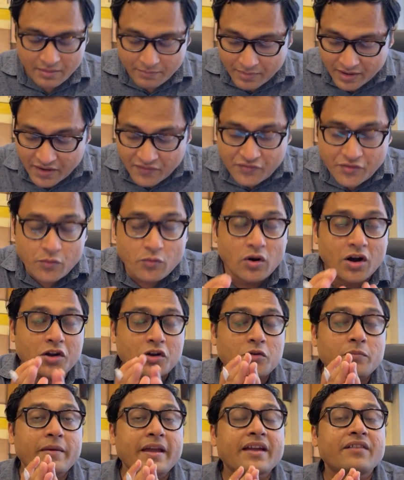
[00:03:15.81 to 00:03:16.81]
But if you
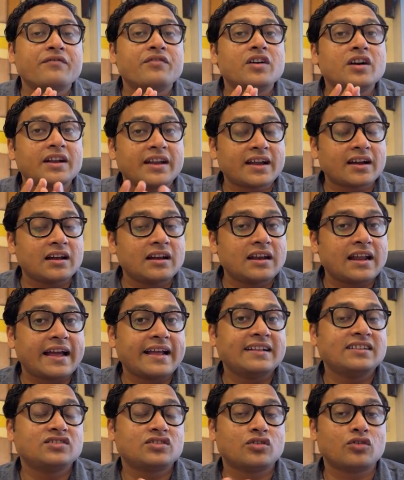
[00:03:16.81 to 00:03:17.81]
want to make vertical
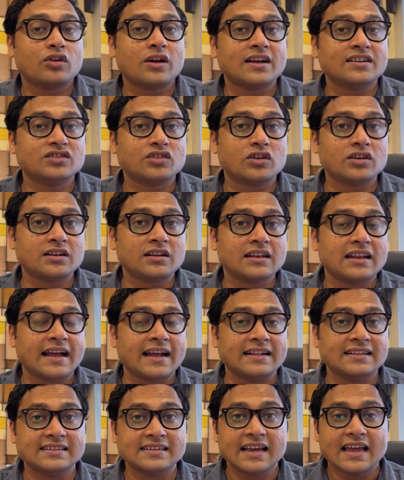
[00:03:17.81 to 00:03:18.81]
lines or horizontal
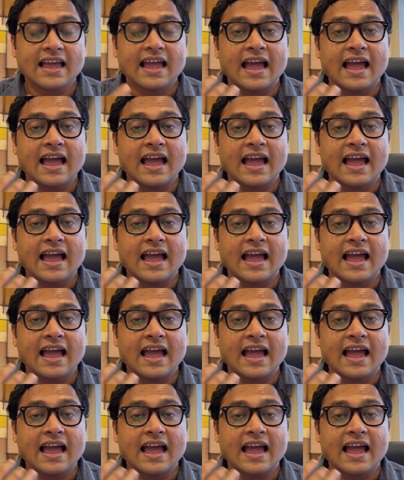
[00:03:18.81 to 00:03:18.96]
lines